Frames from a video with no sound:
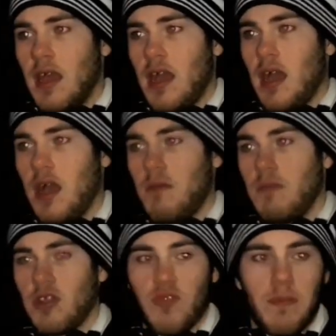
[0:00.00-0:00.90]

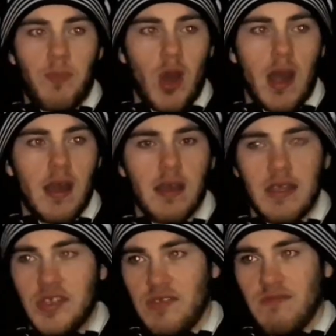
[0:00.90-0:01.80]
Graham Potter,
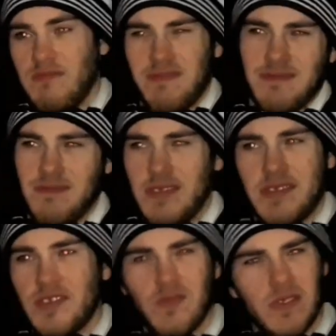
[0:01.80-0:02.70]
his
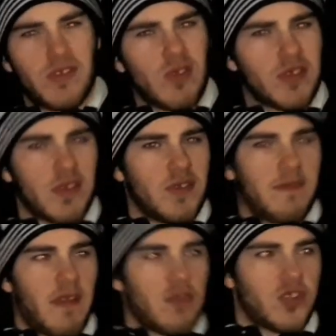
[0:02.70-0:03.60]
squad's not
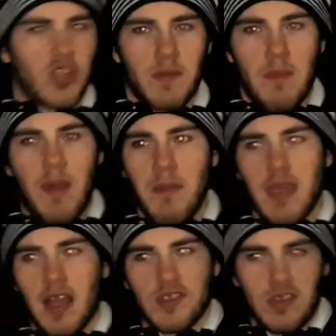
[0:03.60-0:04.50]
doing a very good job.
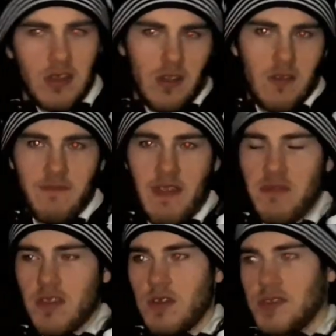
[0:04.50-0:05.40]
Aubameyang's not looking
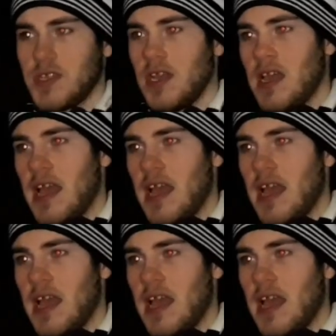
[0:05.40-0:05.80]
very good.